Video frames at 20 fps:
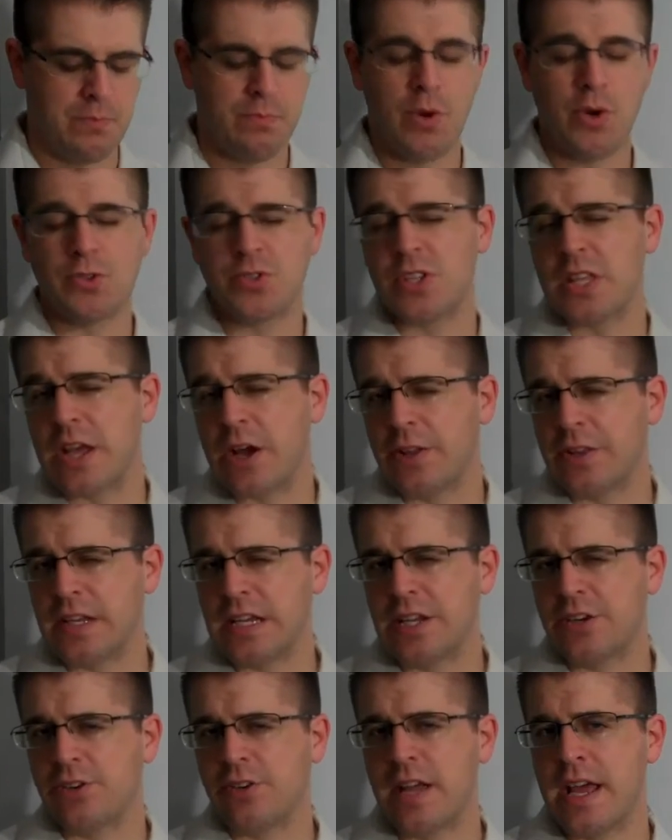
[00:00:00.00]
mostly on
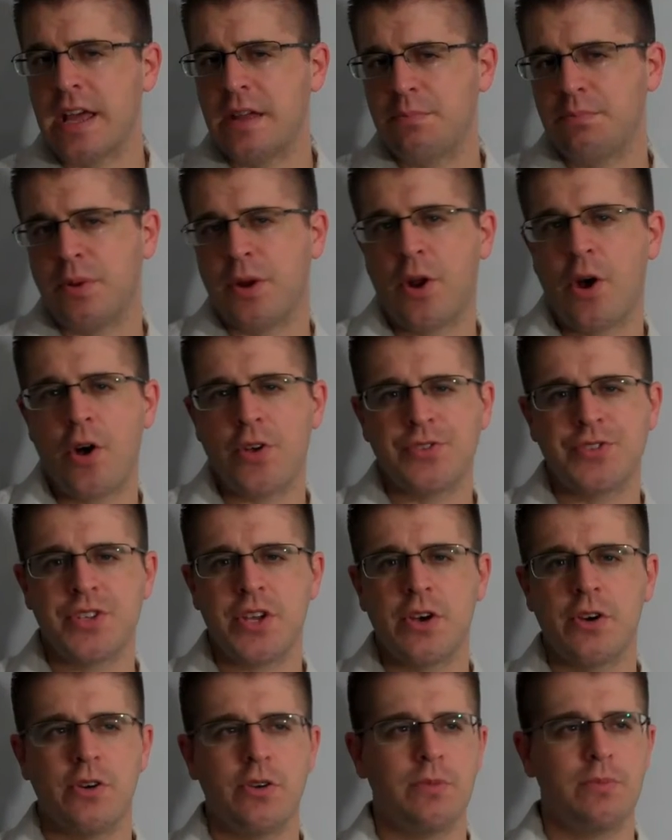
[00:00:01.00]
the internet, but
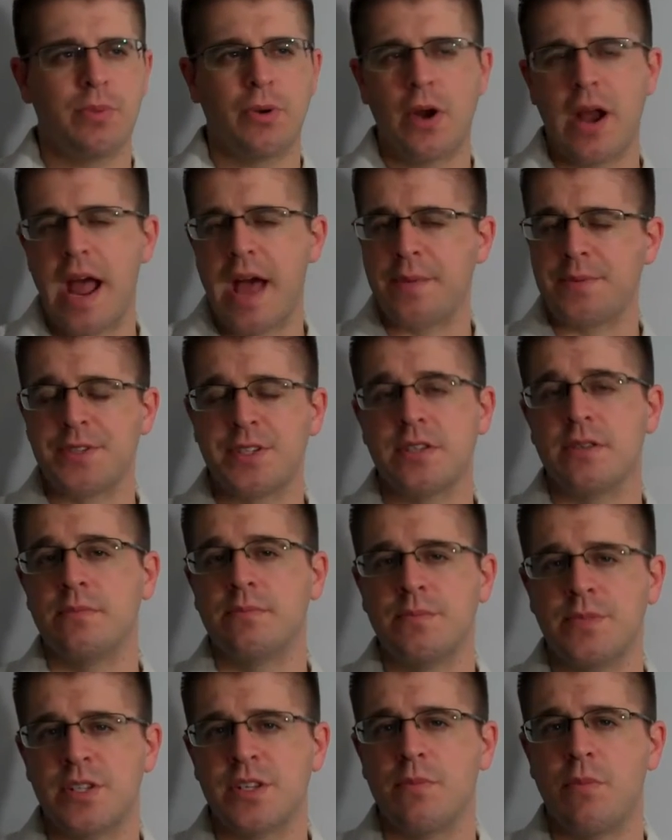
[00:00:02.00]
also perhaps
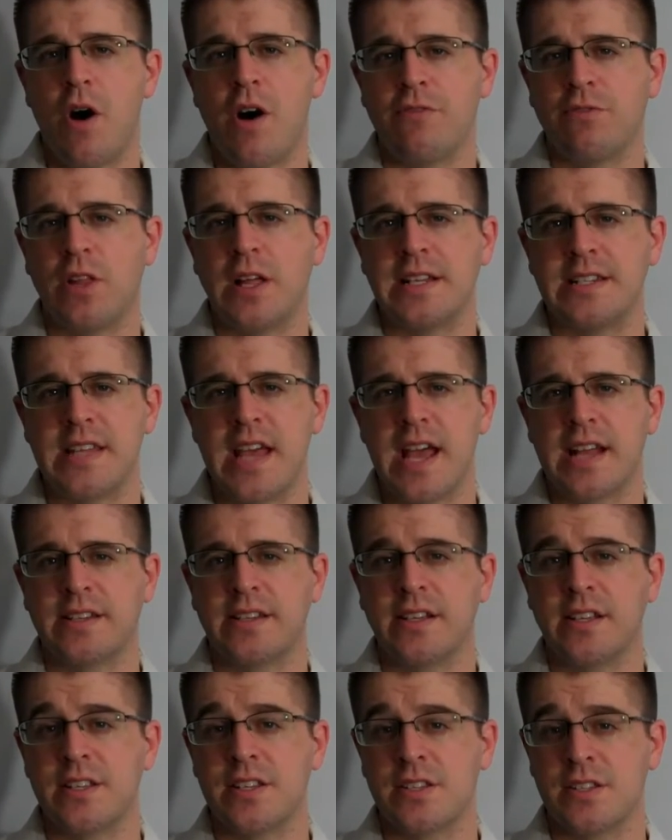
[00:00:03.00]
some offline
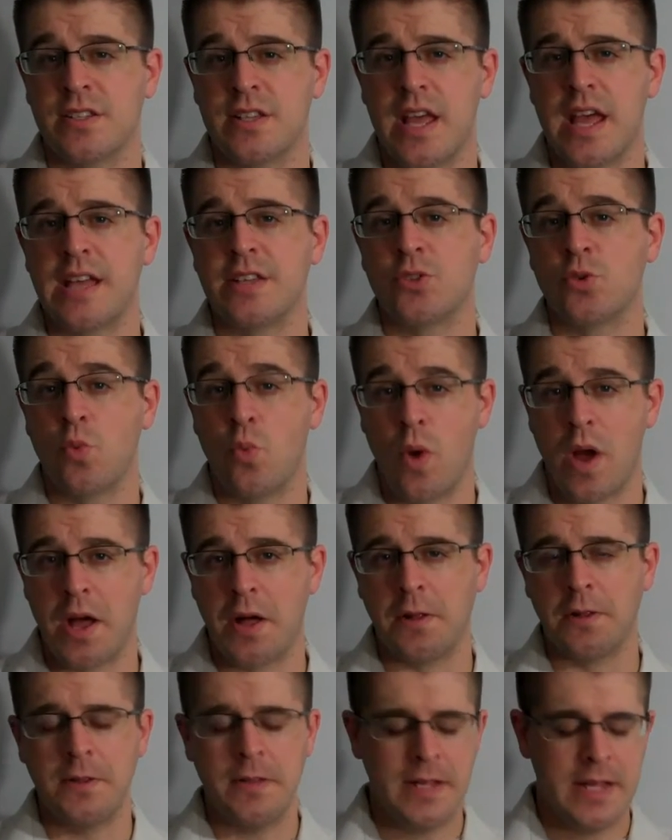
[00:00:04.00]
tactics as
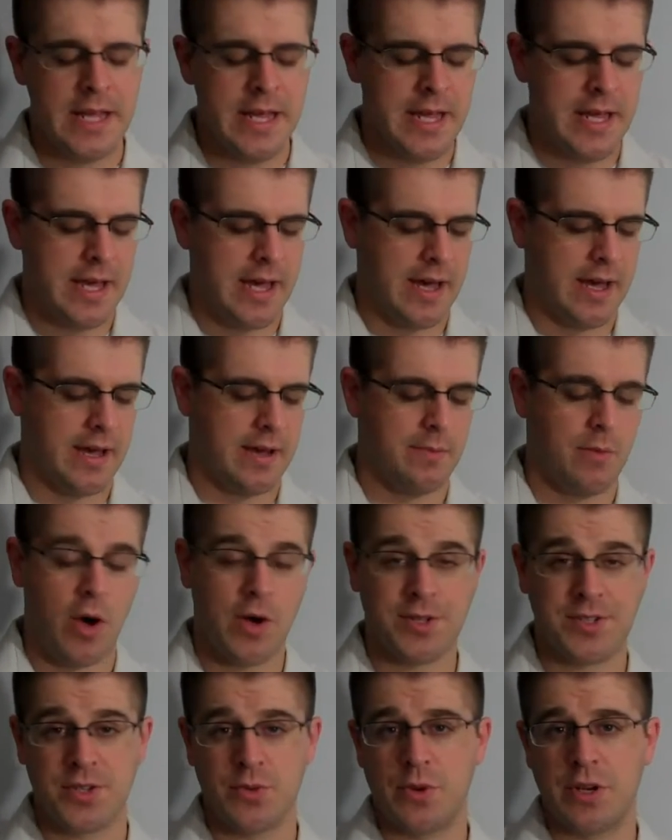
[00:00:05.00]
well.
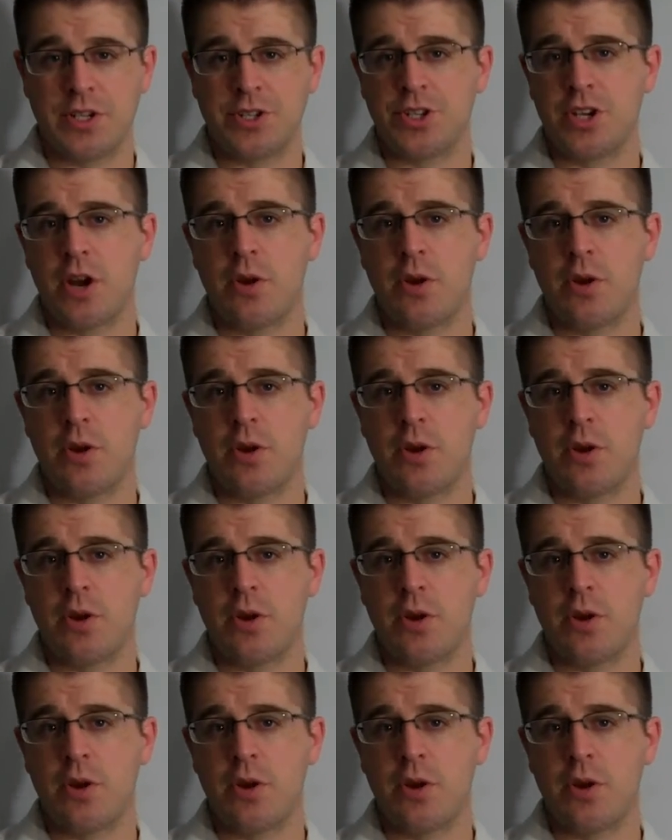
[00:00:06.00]
Also want